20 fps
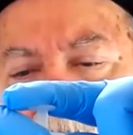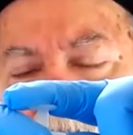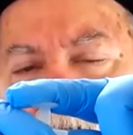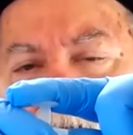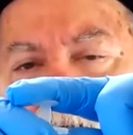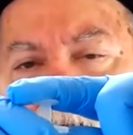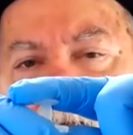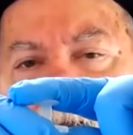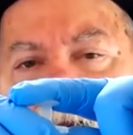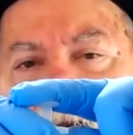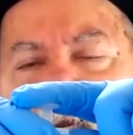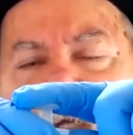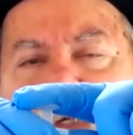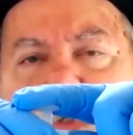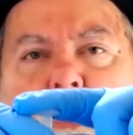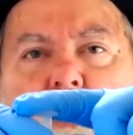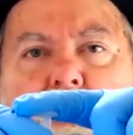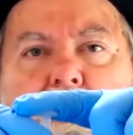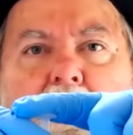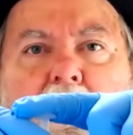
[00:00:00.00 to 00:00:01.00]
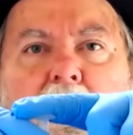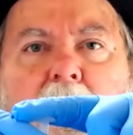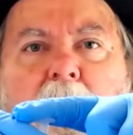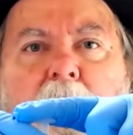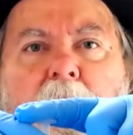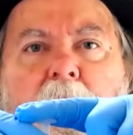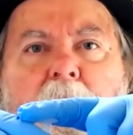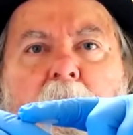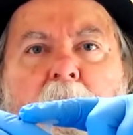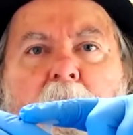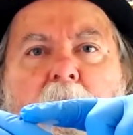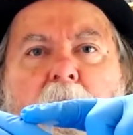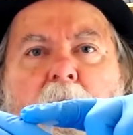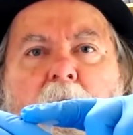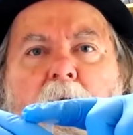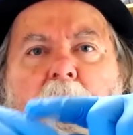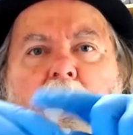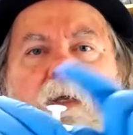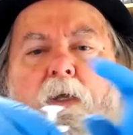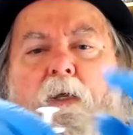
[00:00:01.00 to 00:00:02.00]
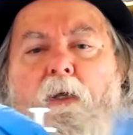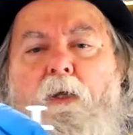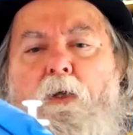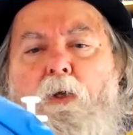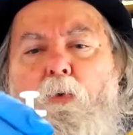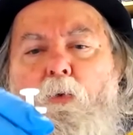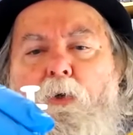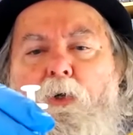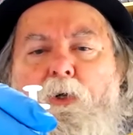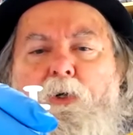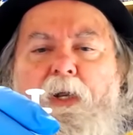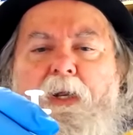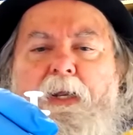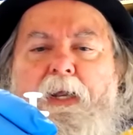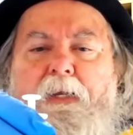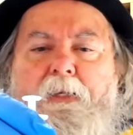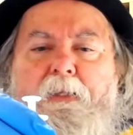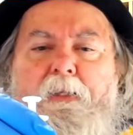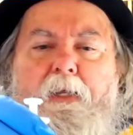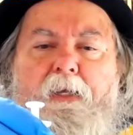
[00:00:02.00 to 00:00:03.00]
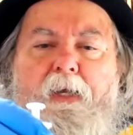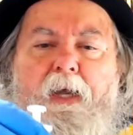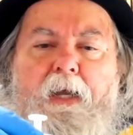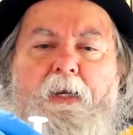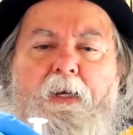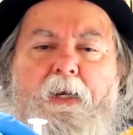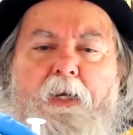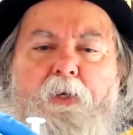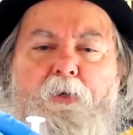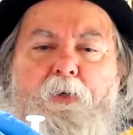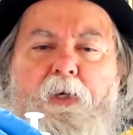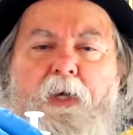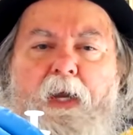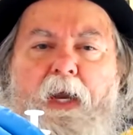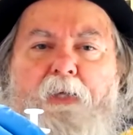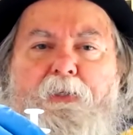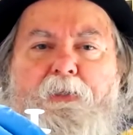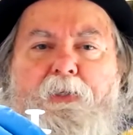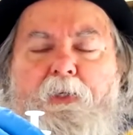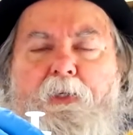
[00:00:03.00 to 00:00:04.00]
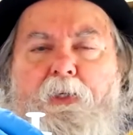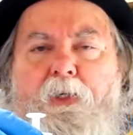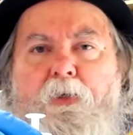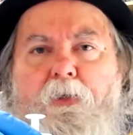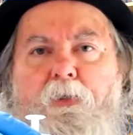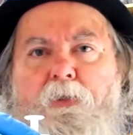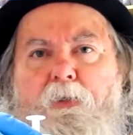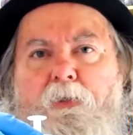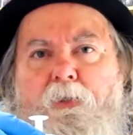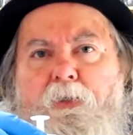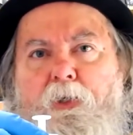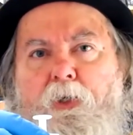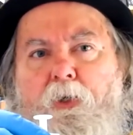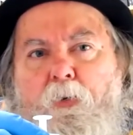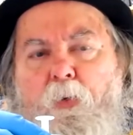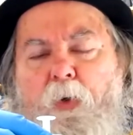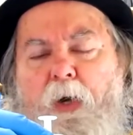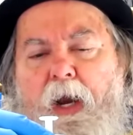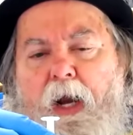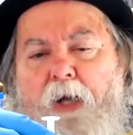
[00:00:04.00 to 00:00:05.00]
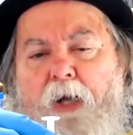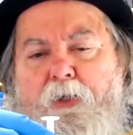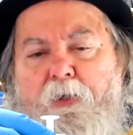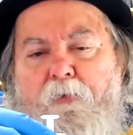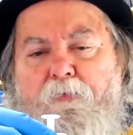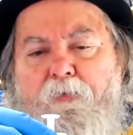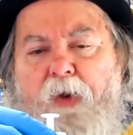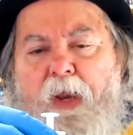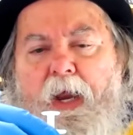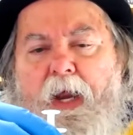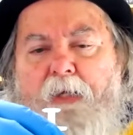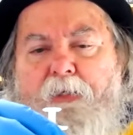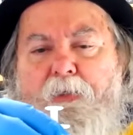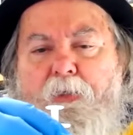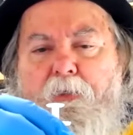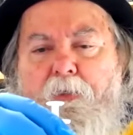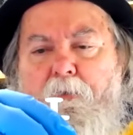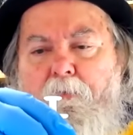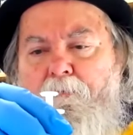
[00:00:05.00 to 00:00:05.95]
the con-nitric. When you're done adding the con-nitric acid to your reaction flask